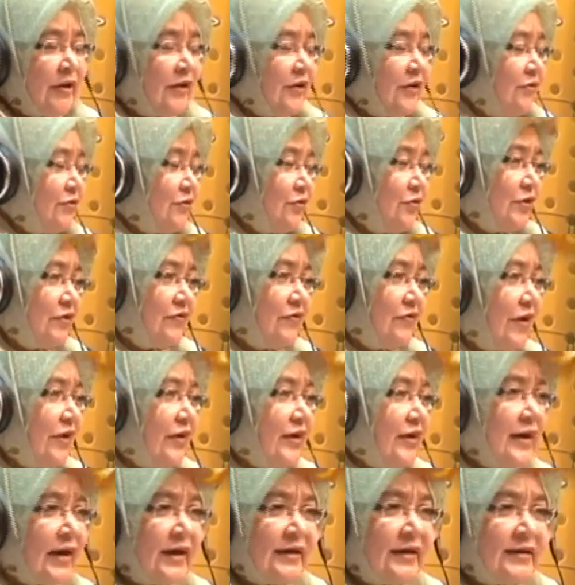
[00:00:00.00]
They do it
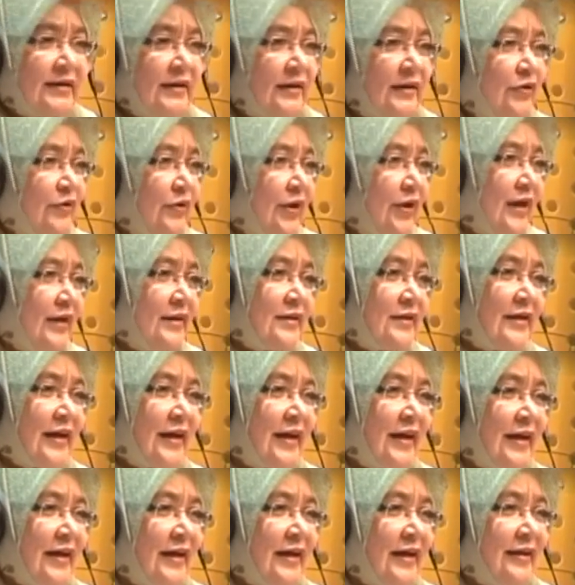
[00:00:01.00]
very nicely on
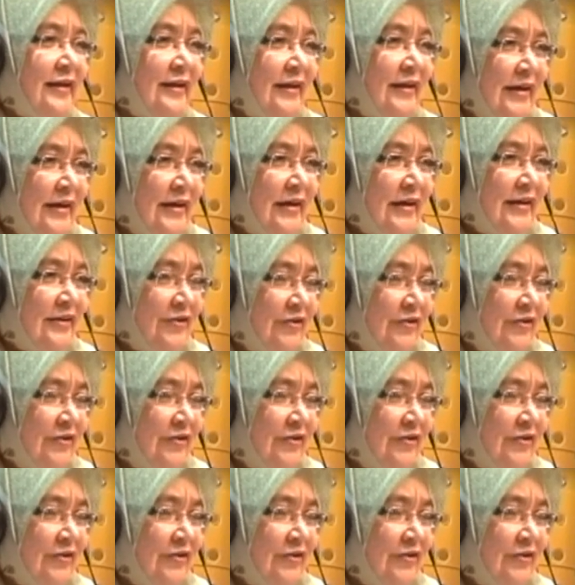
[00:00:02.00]
Excel.